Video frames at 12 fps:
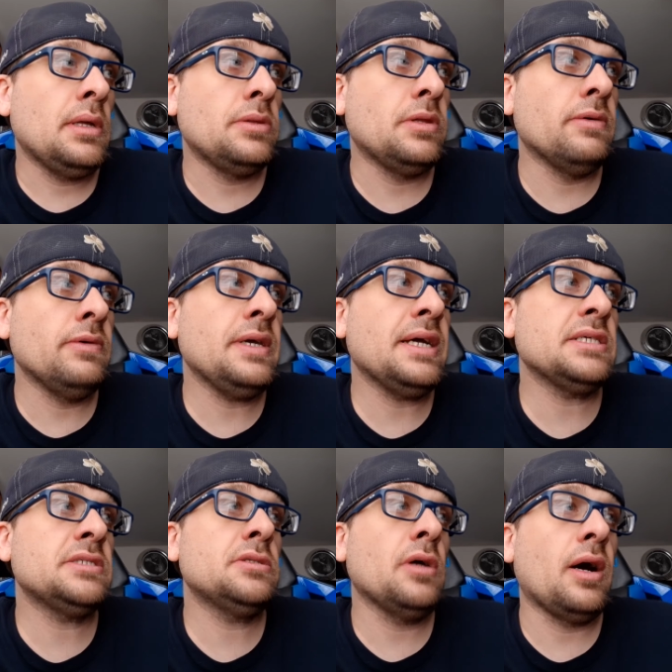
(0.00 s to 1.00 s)
Debbie
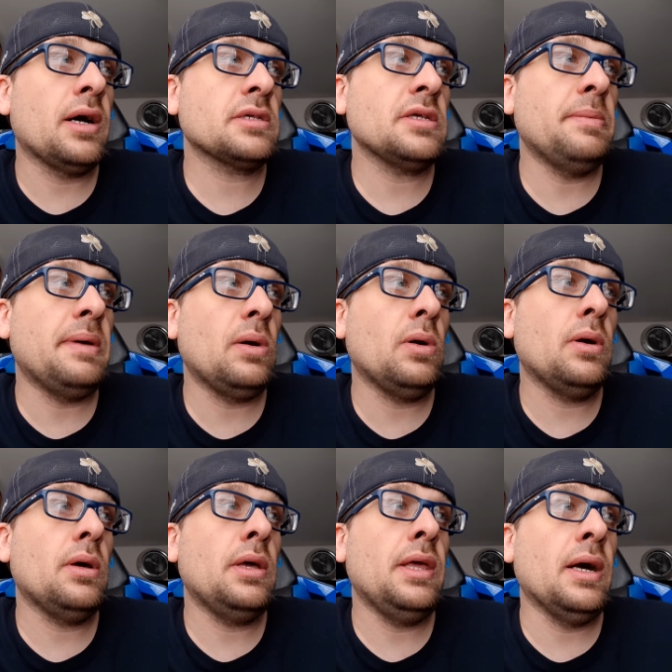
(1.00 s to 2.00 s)
has talked about
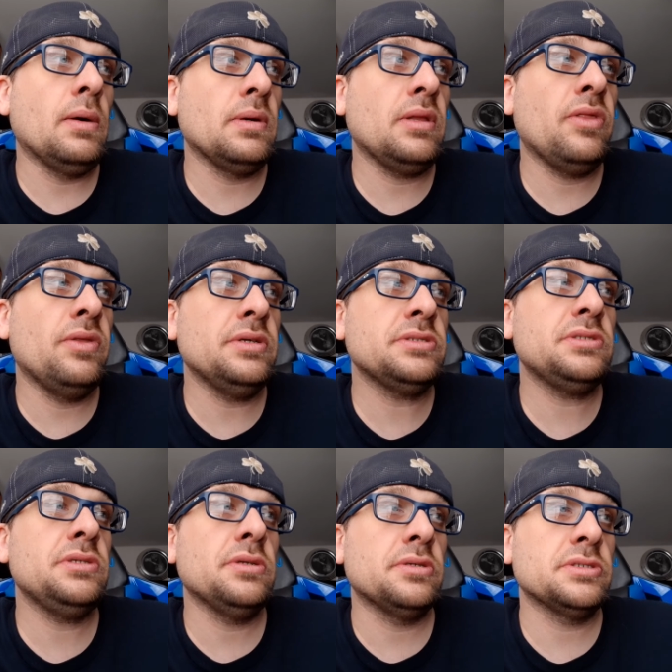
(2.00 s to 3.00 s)
having
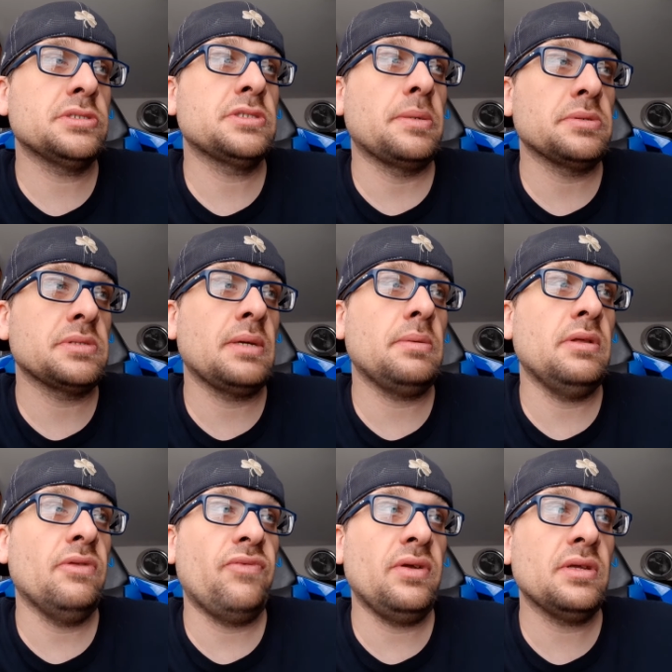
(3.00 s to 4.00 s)
this year's SummerSlam
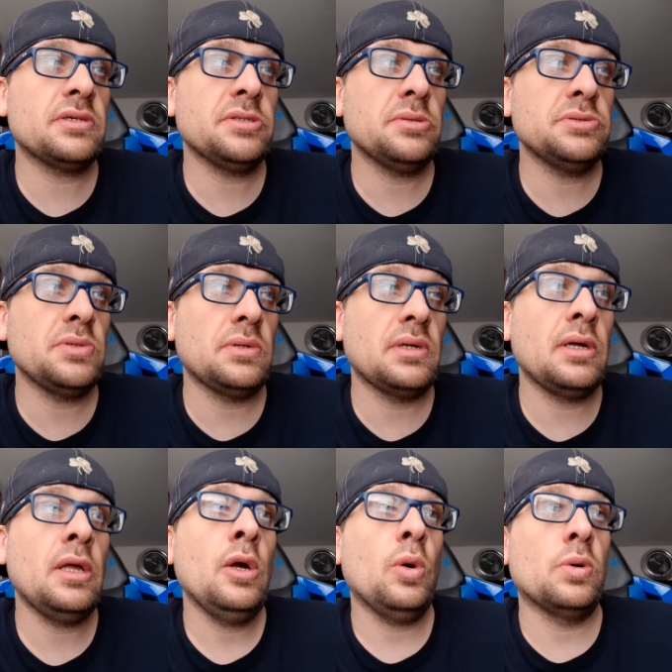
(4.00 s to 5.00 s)
in Phoenix,
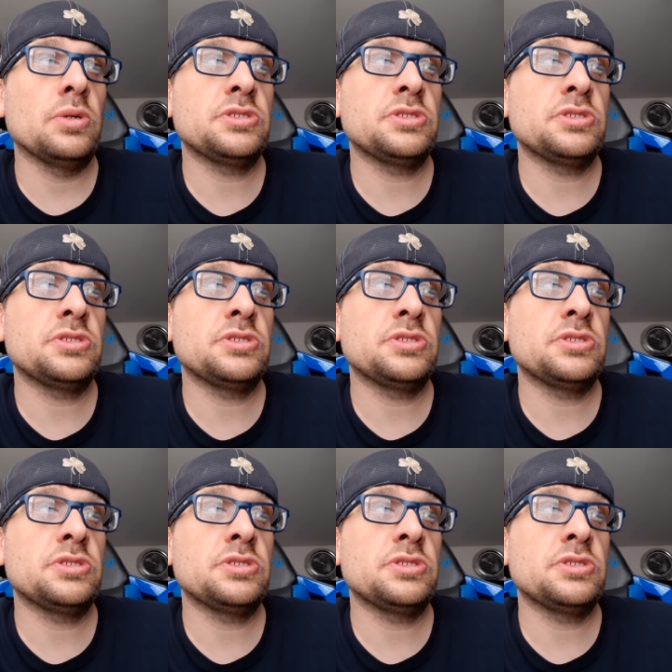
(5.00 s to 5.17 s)
Arizona, or